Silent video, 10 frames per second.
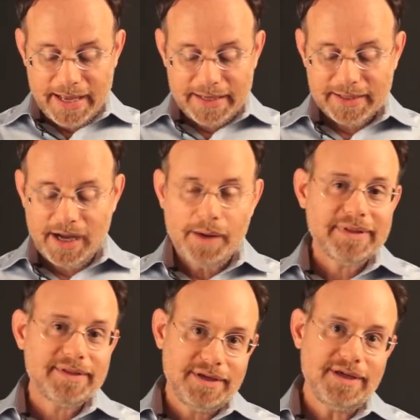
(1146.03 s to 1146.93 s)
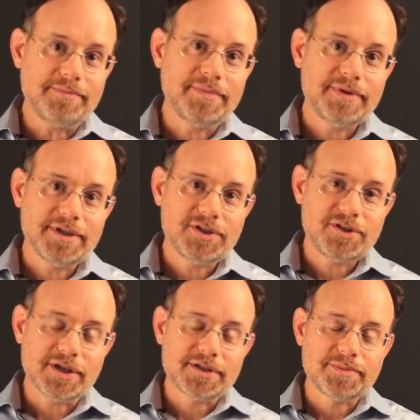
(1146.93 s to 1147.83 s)
And a common theme in
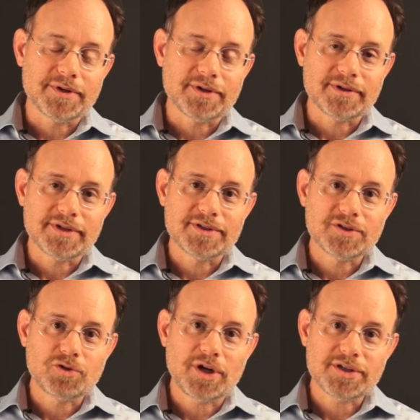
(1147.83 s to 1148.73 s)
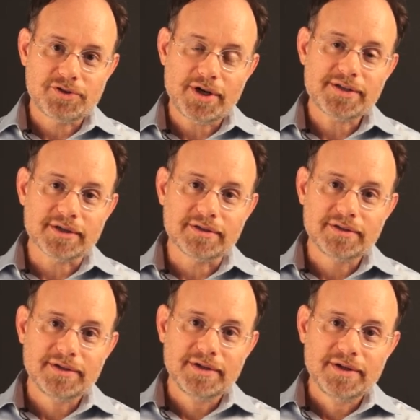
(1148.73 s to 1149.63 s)
Shakespeare is cross-dressing,
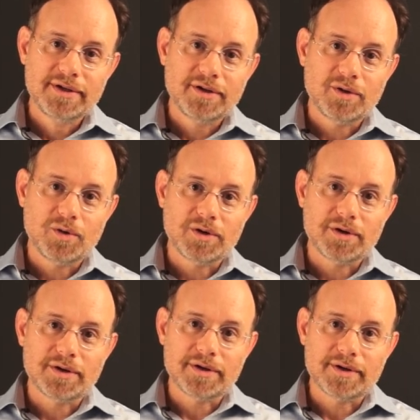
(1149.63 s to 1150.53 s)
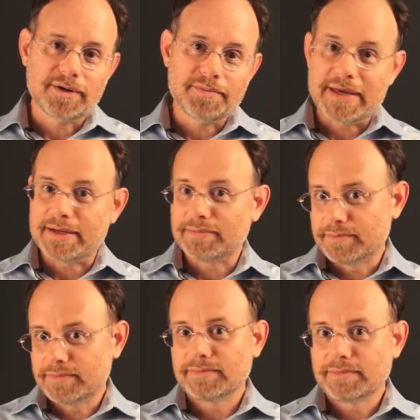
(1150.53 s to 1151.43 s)
or
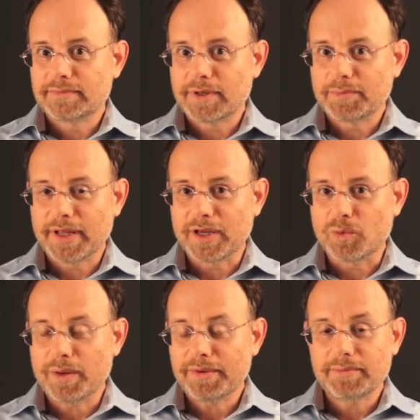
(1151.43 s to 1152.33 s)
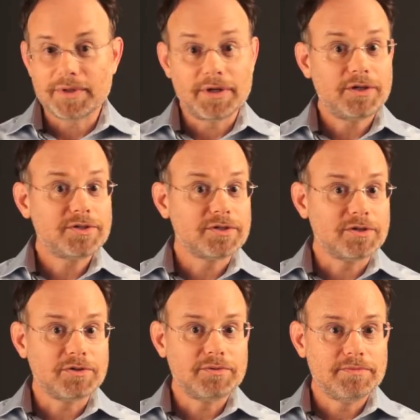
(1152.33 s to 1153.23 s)
men playing women, but
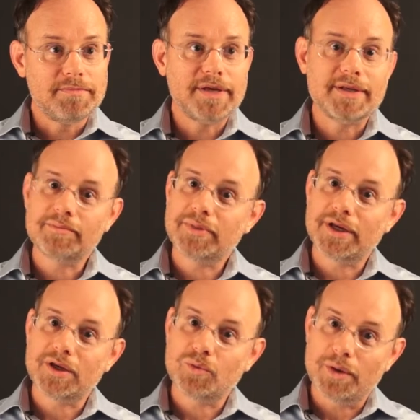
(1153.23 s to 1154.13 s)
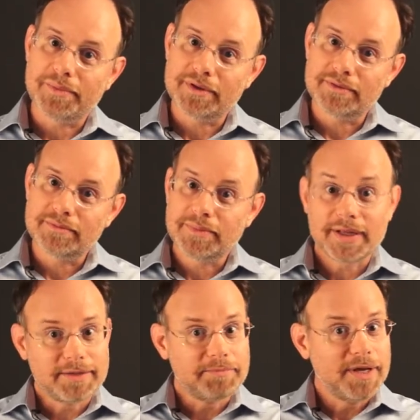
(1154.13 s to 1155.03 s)
also men playing women
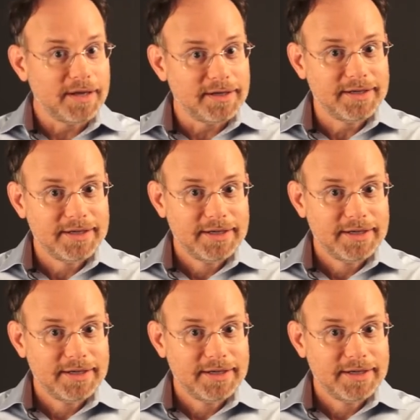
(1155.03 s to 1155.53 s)
playing men.